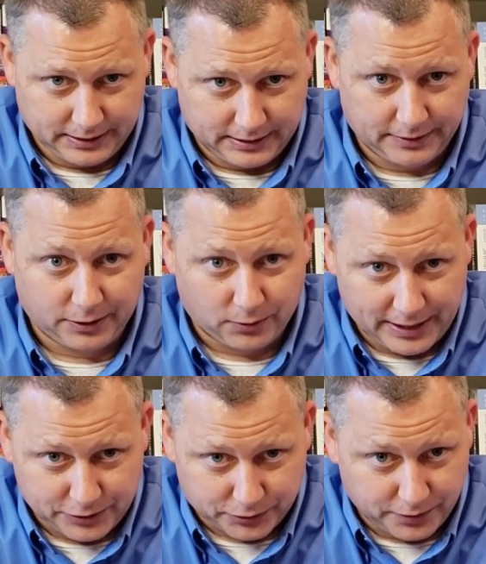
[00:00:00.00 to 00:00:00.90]
and the
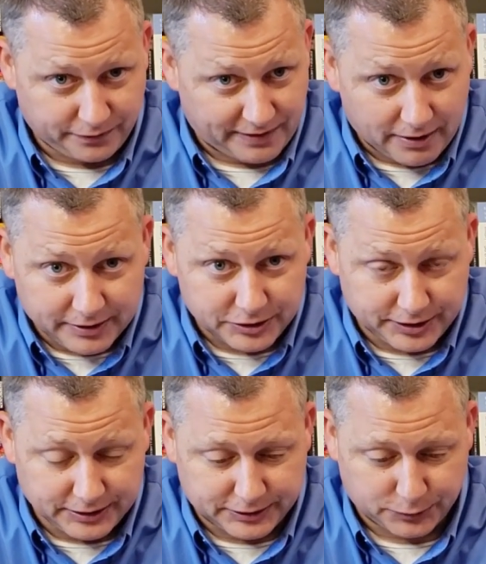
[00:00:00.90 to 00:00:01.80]
great truth found in
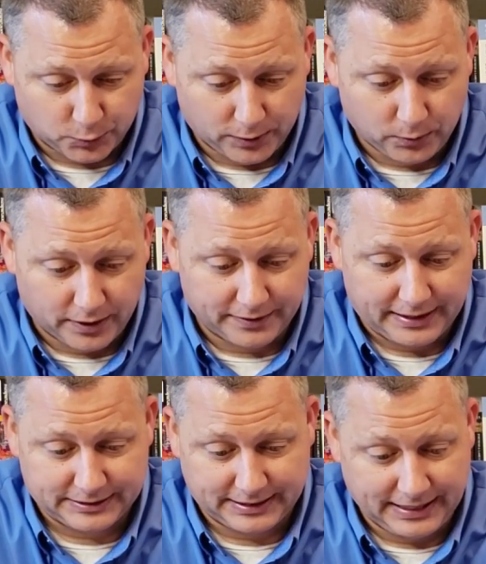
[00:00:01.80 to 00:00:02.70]
Genesis 1:1 that
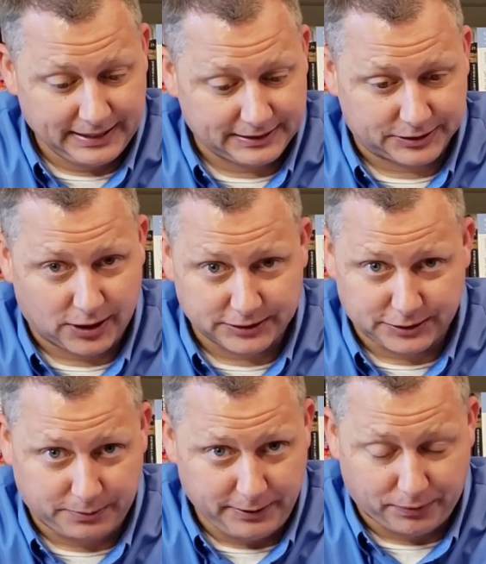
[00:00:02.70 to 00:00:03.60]
is
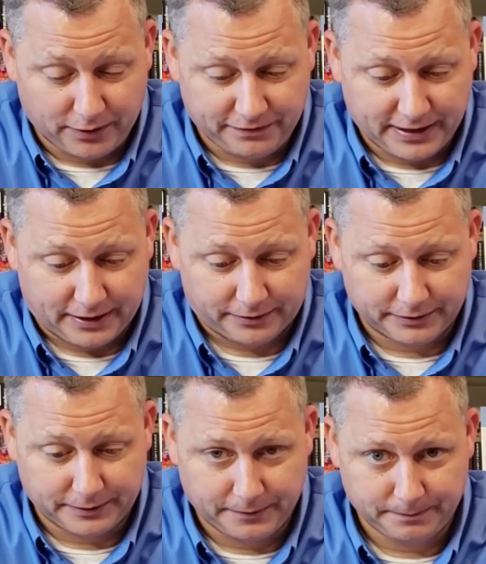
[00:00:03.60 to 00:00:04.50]
inexhaustibly profound,
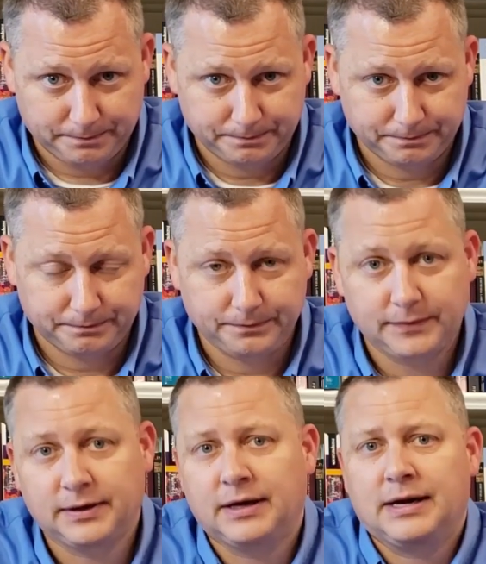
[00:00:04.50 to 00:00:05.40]

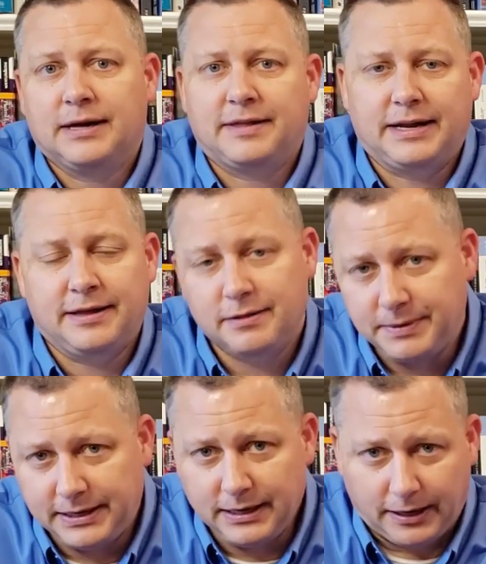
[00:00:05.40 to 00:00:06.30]
that in the
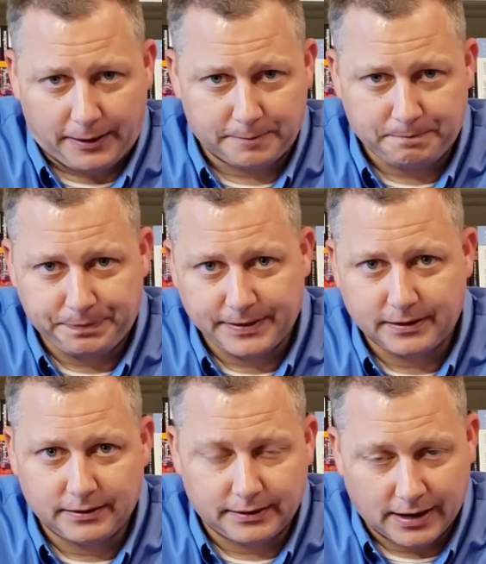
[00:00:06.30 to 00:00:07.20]
beginning,
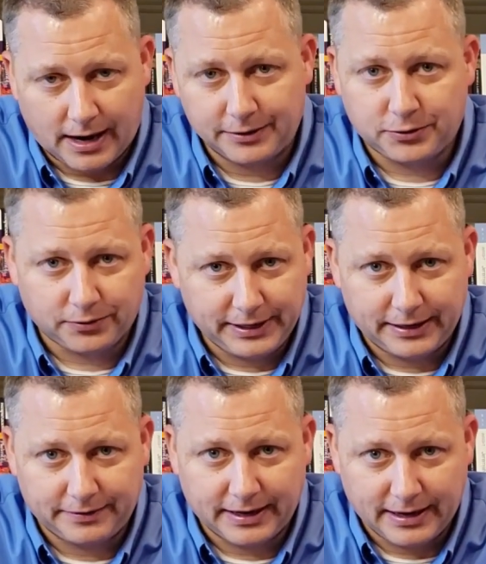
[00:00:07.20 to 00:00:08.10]
God
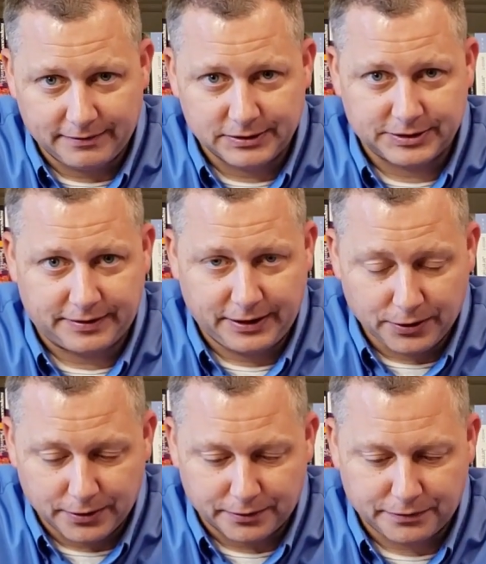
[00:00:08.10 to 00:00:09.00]
created the heavens and the
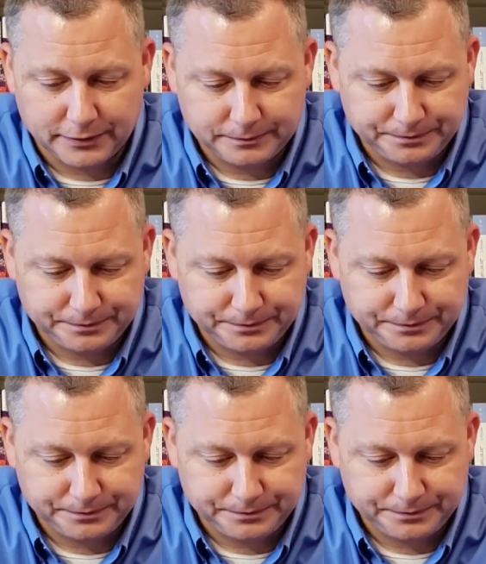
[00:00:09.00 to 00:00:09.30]
earth.